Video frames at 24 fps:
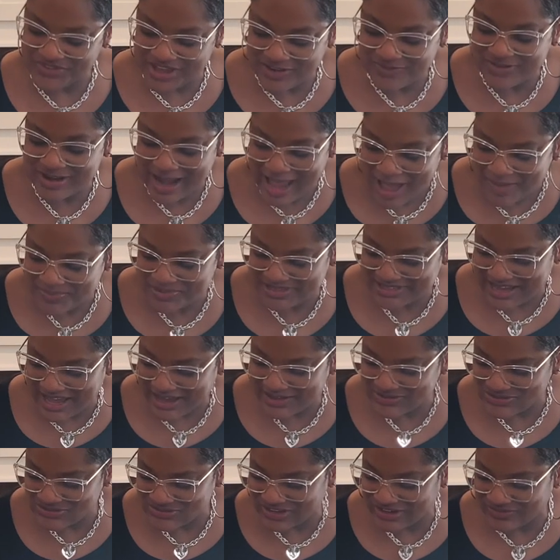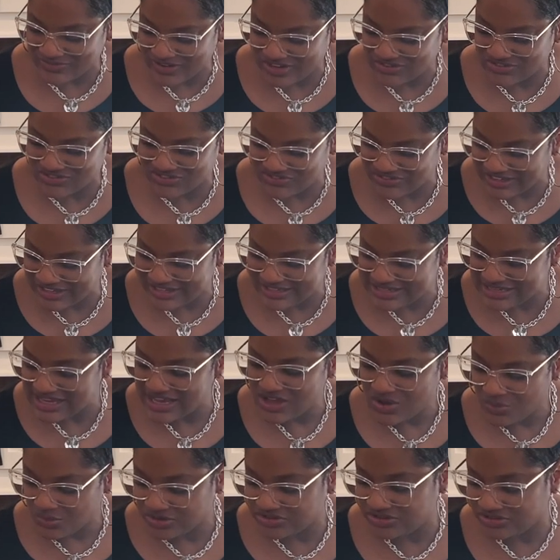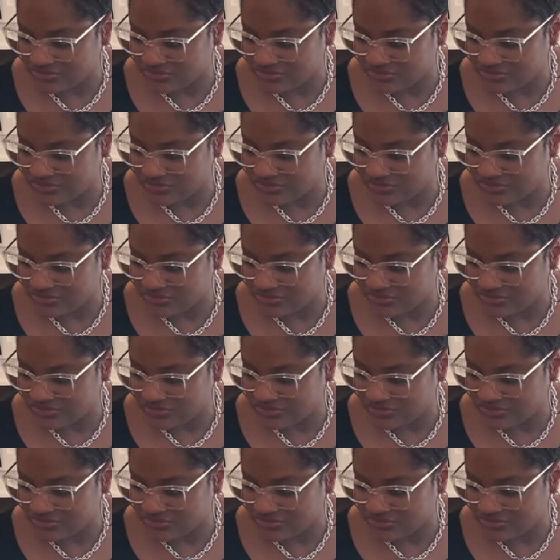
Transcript: favorite appetizers at restaurants, which